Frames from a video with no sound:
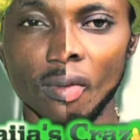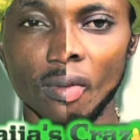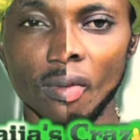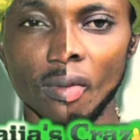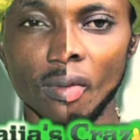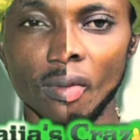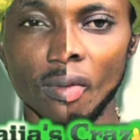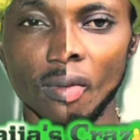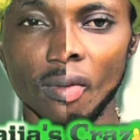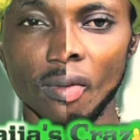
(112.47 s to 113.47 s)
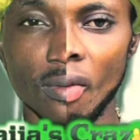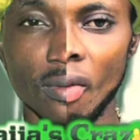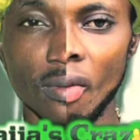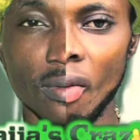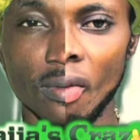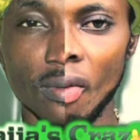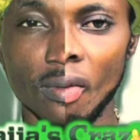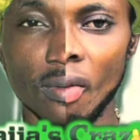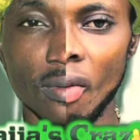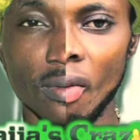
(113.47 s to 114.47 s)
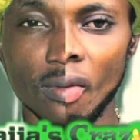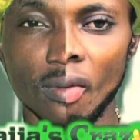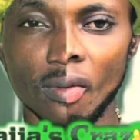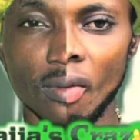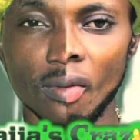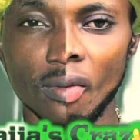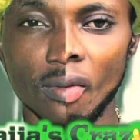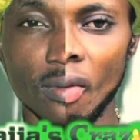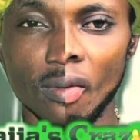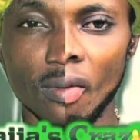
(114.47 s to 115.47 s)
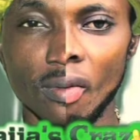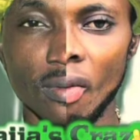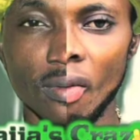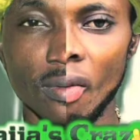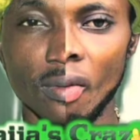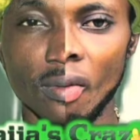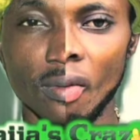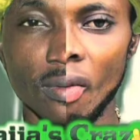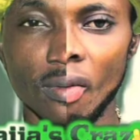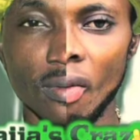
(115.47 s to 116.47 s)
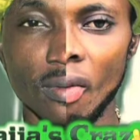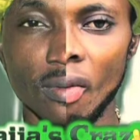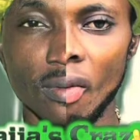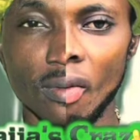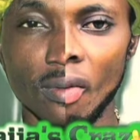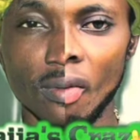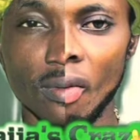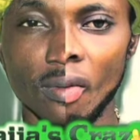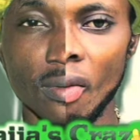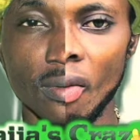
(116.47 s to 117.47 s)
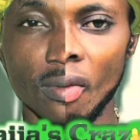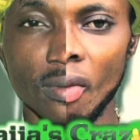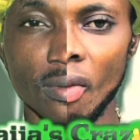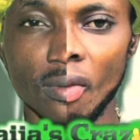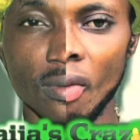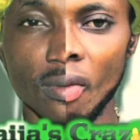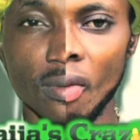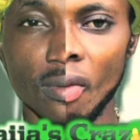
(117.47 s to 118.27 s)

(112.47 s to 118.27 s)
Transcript: (not speaking)